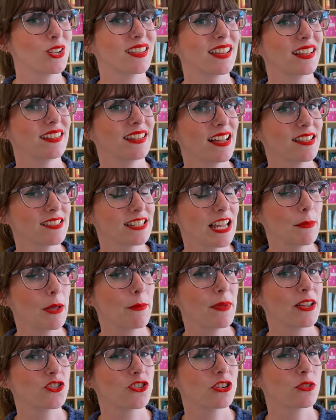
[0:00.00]
that last time I
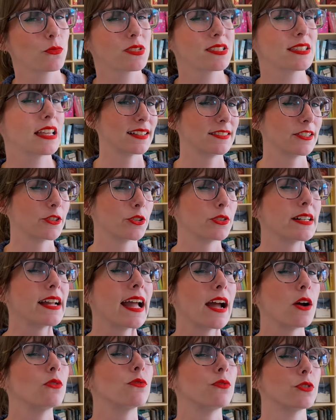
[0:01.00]
mentioned was like literally
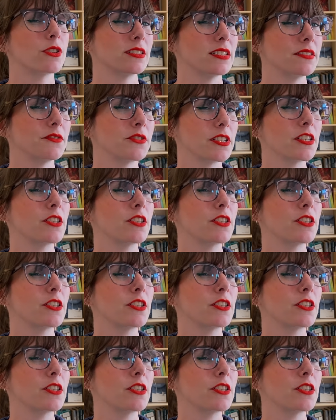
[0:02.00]
out for delivery,